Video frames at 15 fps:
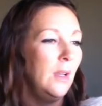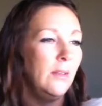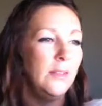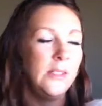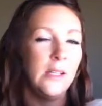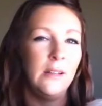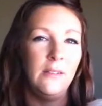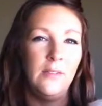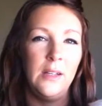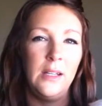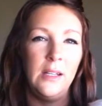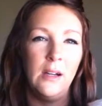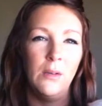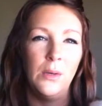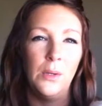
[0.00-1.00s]
We haven't done a
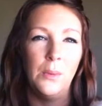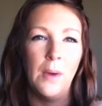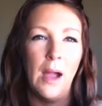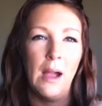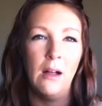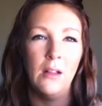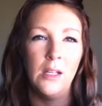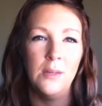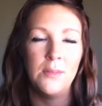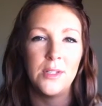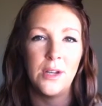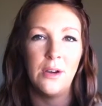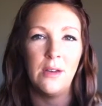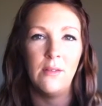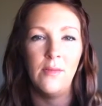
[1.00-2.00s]
video in a while, and
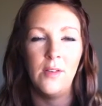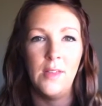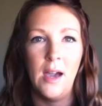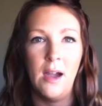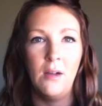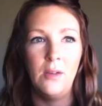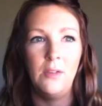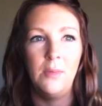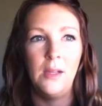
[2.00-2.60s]
I'm sorry for that.